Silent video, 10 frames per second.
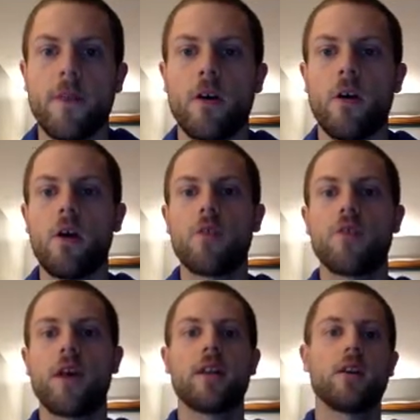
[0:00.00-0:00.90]
all of
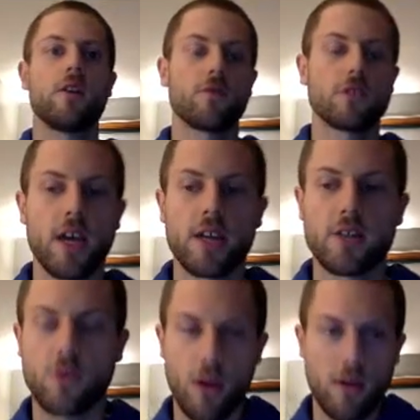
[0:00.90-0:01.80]
that in for sine
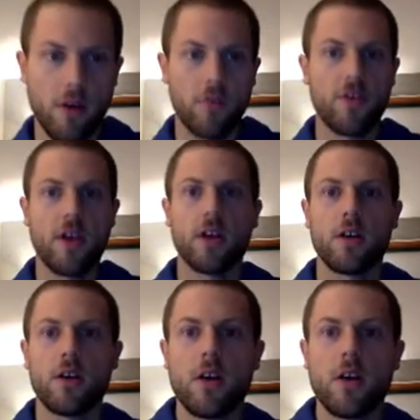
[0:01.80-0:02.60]
squared of theta.